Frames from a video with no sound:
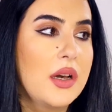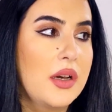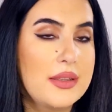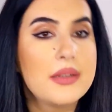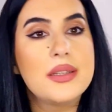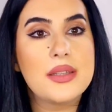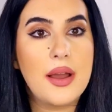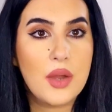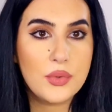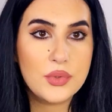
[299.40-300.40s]
At least
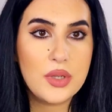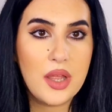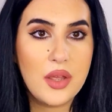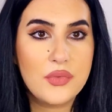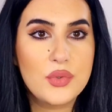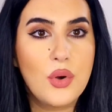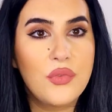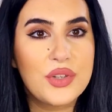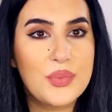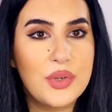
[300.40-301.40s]
I would really have to
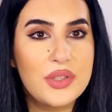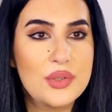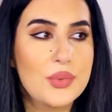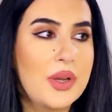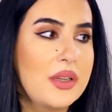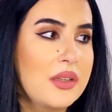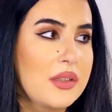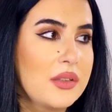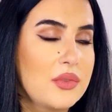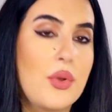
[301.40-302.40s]
overspray this one
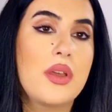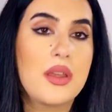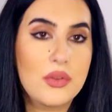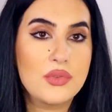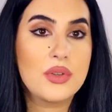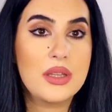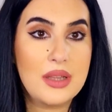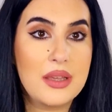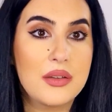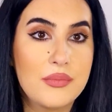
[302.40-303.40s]
to get
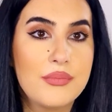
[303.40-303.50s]
like a